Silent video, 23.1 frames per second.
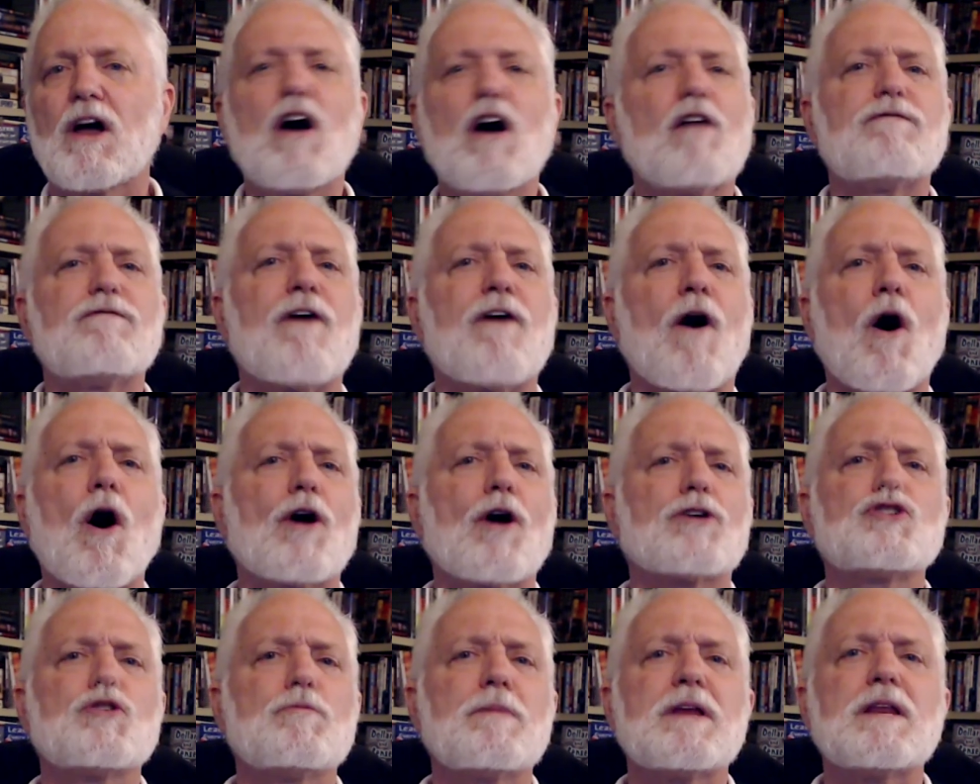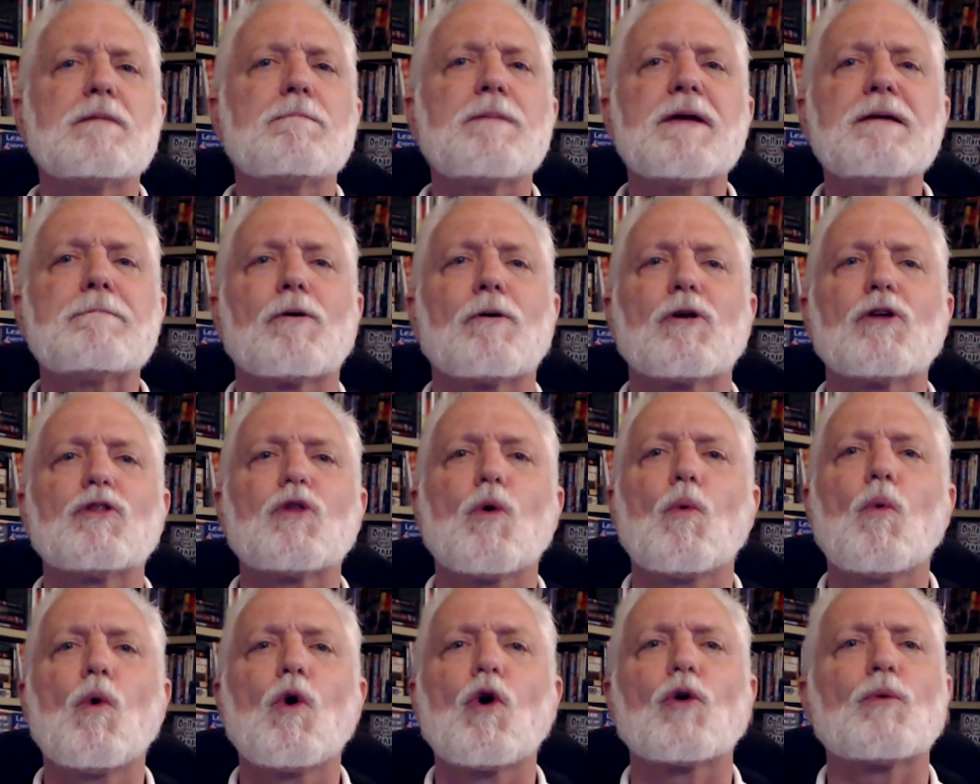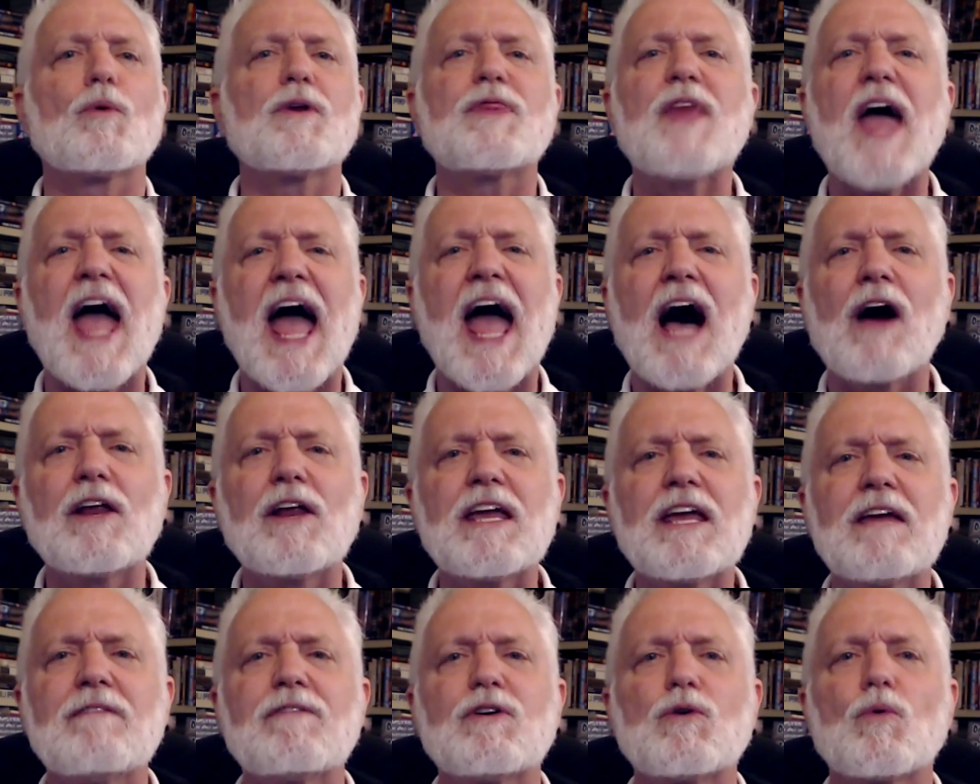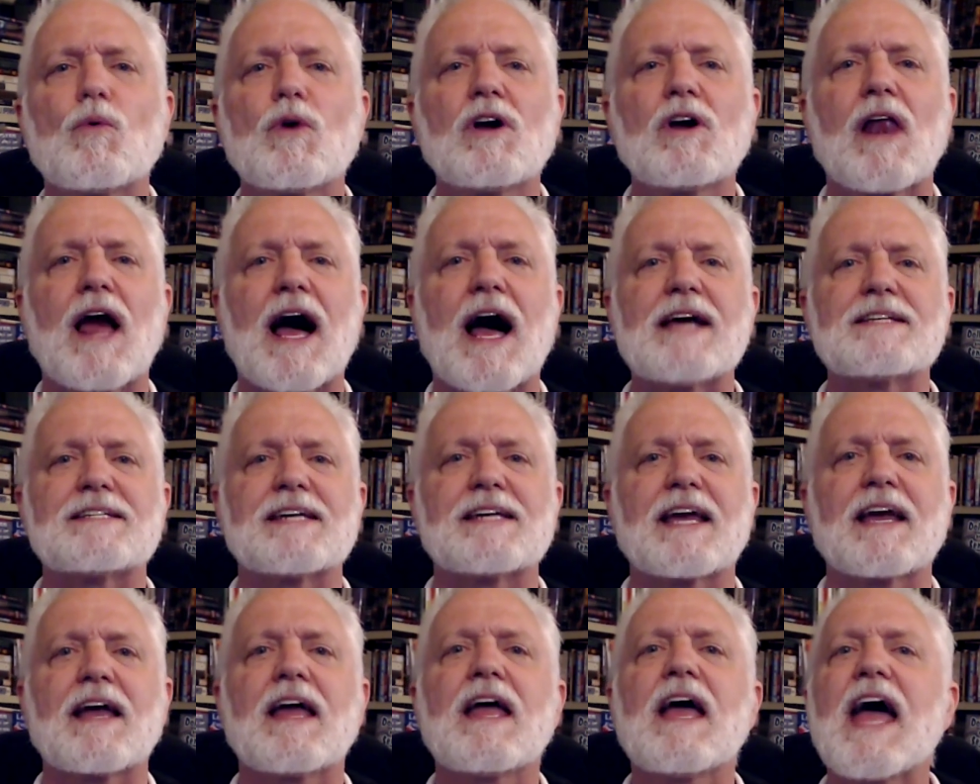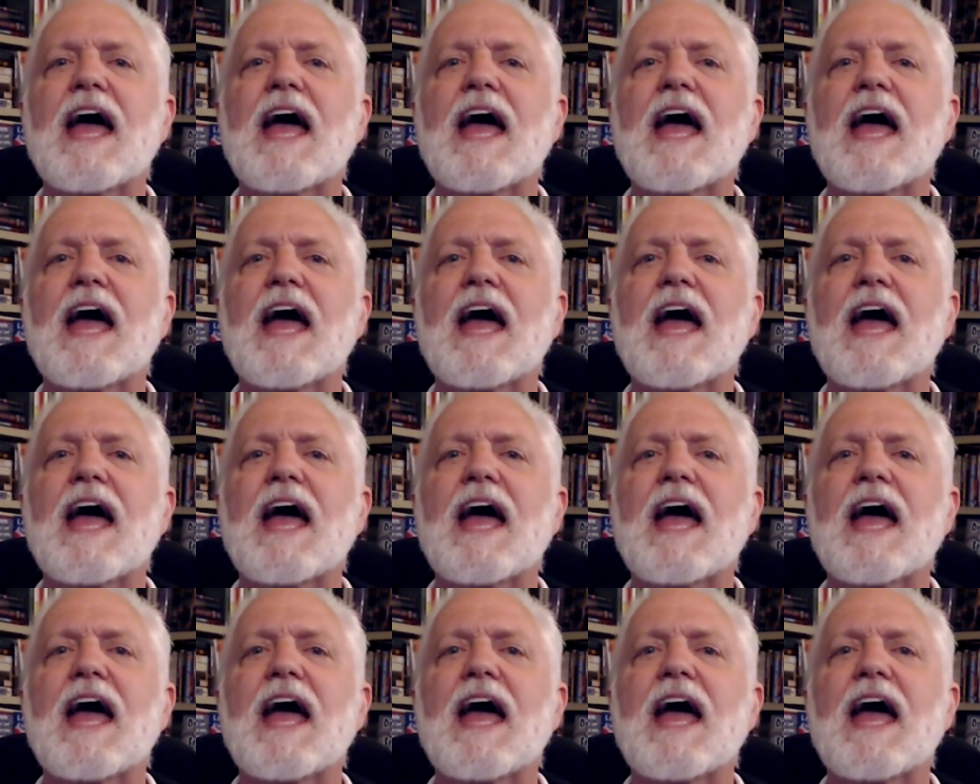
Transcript: Far too many people in the world, without even realizing,